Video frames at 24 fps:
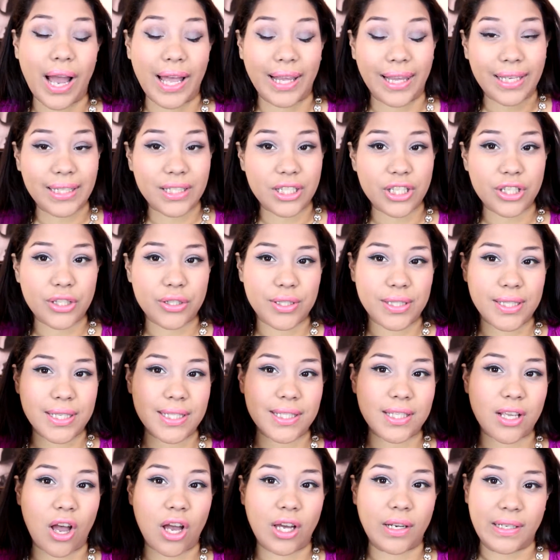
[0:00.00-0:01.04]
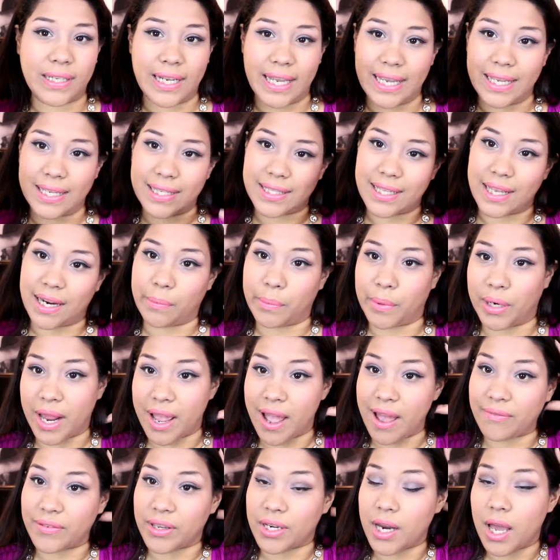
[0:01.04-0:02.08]
I like to use this on days that I'm going to
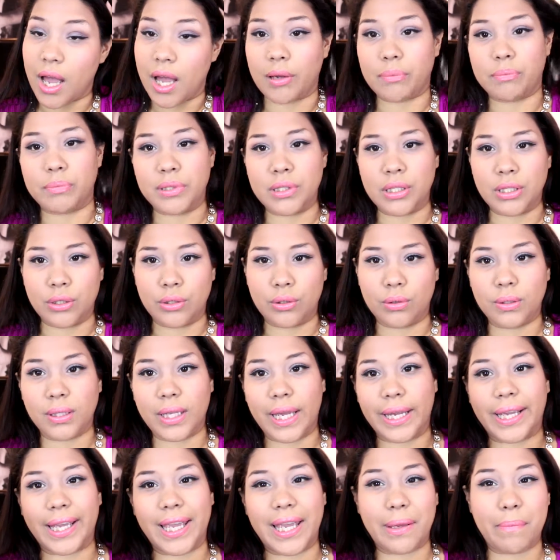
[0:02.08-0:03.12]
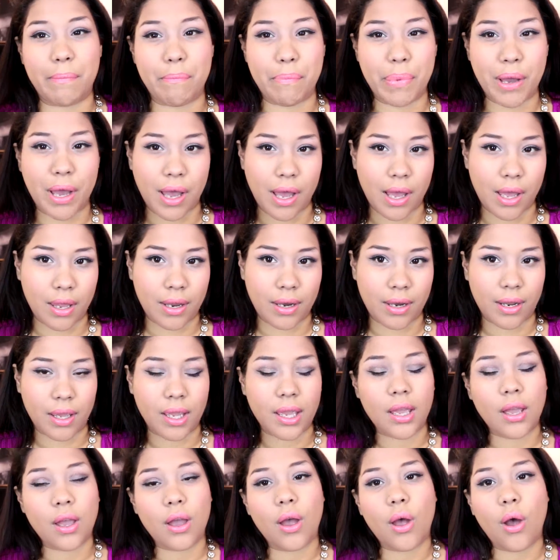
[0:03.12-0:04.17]
have an updo, like a bun
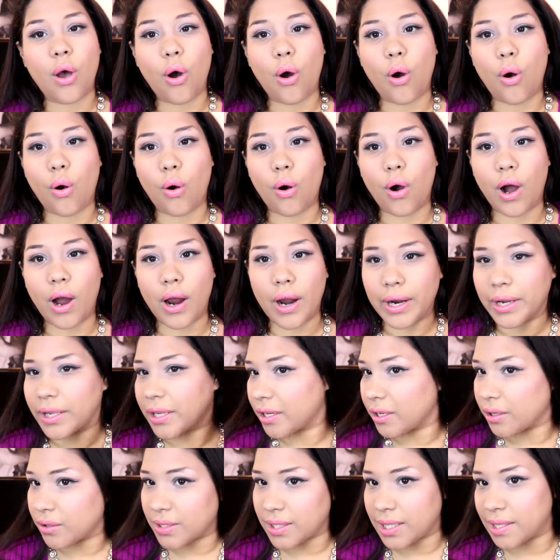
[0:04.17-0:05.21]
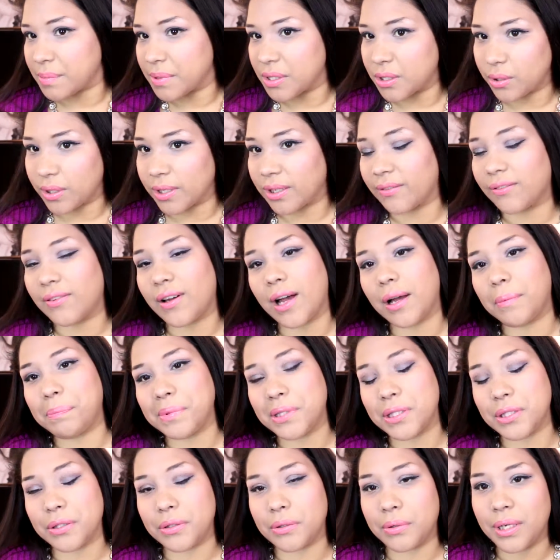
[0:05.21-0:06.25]
or, you know, some sort of
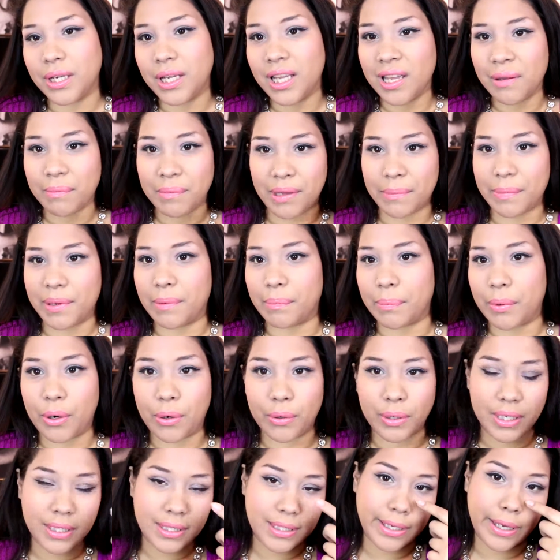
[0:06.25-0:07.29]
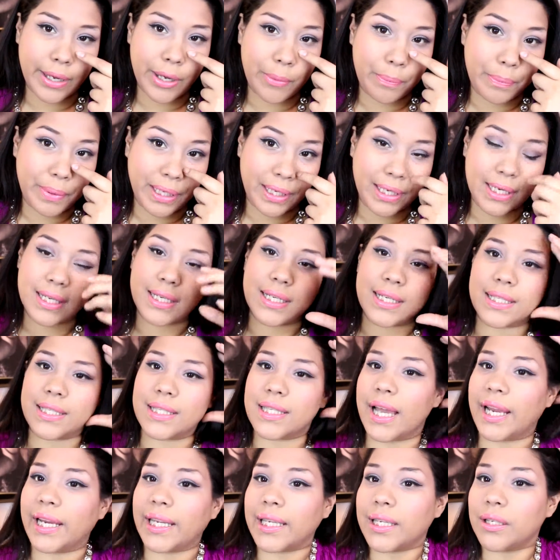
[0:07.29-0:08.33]
updo, maybe a ponytail, because
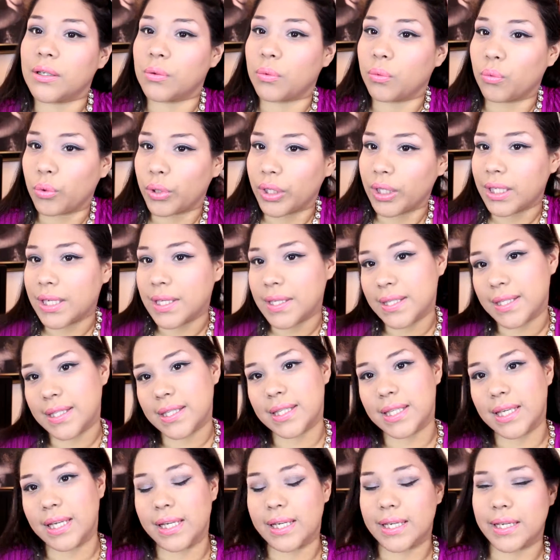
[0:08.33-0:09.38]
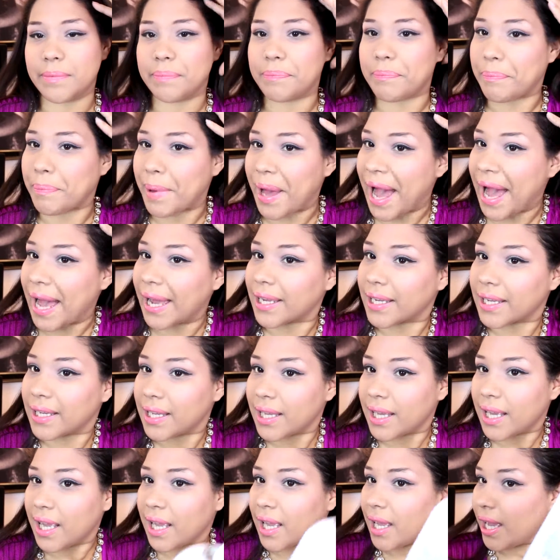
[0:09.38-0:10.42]
I can really sleek it back
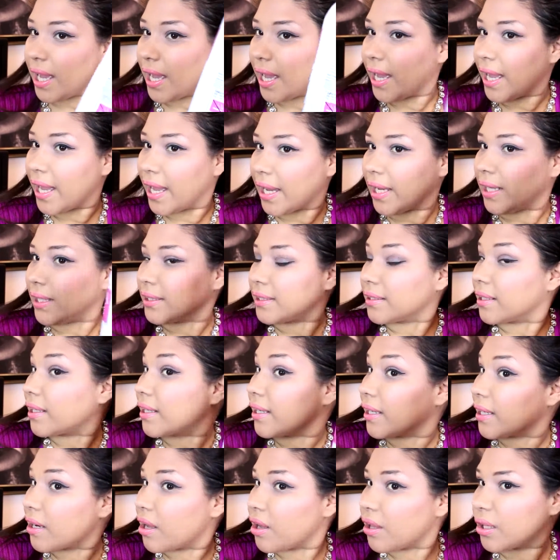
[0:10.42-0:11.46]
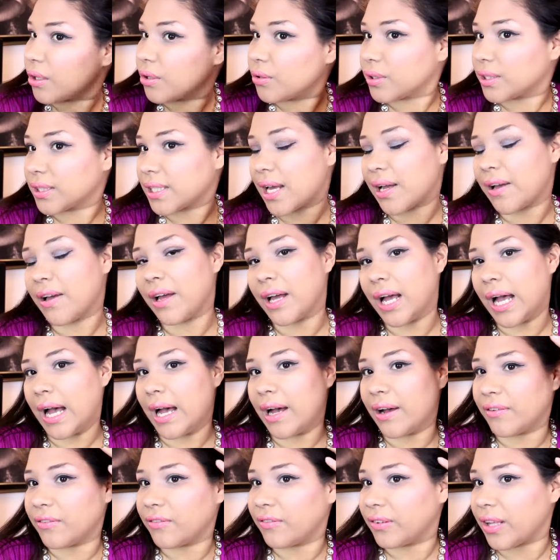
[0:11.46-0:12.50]
and get all those
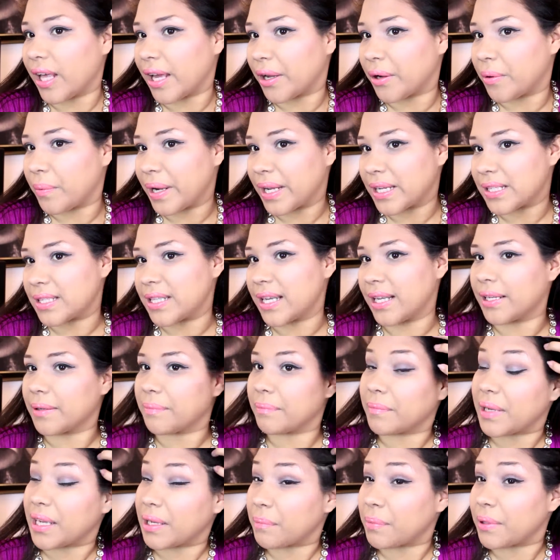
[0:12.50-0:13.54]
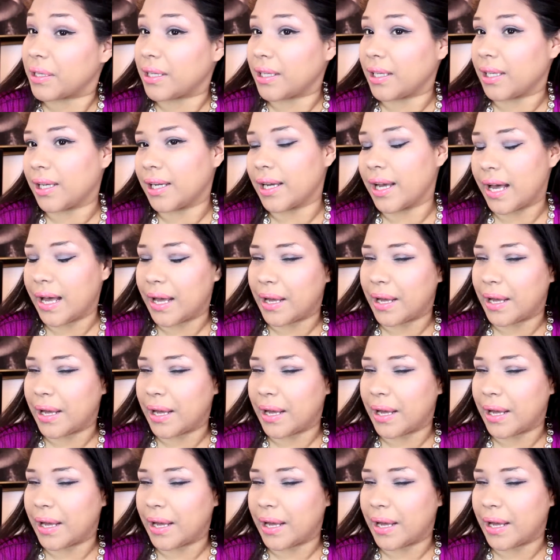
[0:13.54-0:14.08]
flyaways that may be